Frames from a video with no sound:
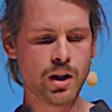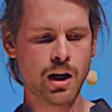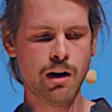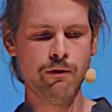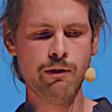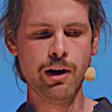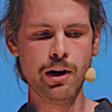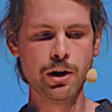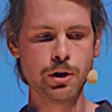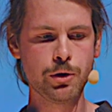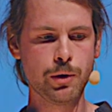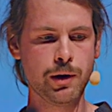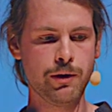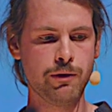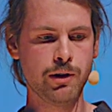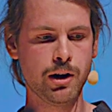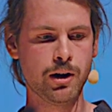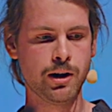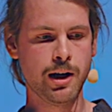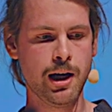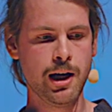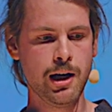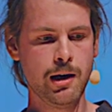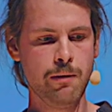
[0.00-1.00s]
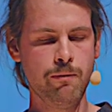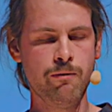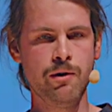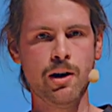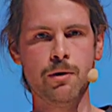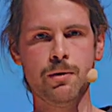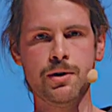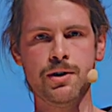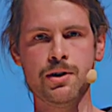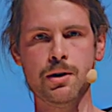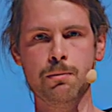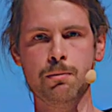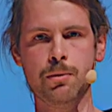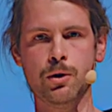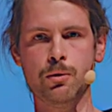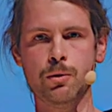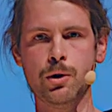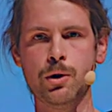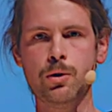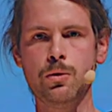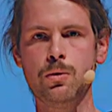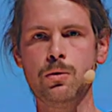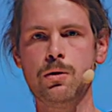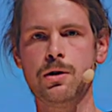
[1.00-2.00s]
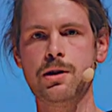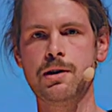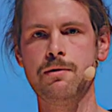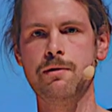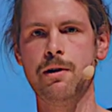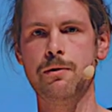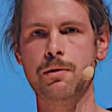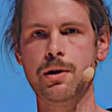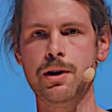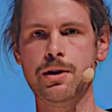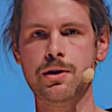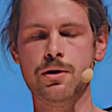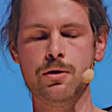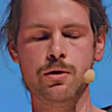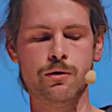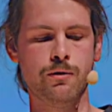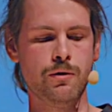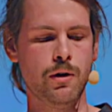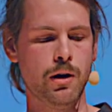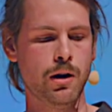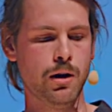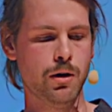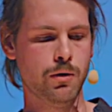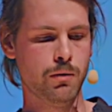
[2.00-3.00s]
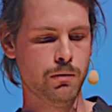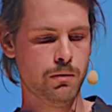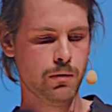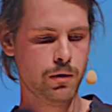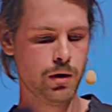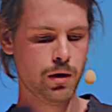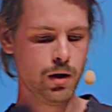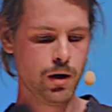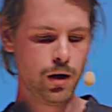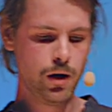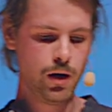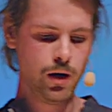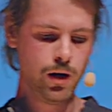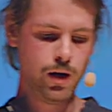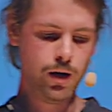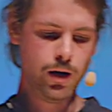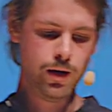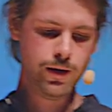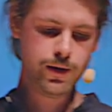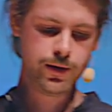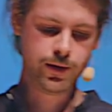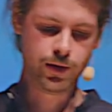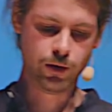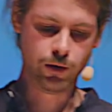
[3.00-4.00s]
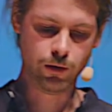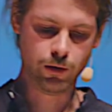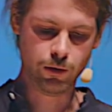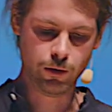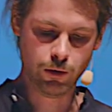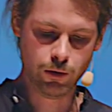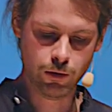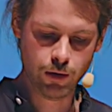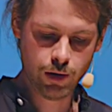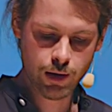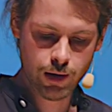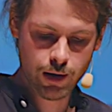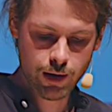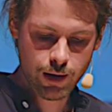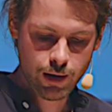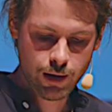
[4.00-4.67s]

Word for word: A very trivial game, very simple rules, very easy to follow. So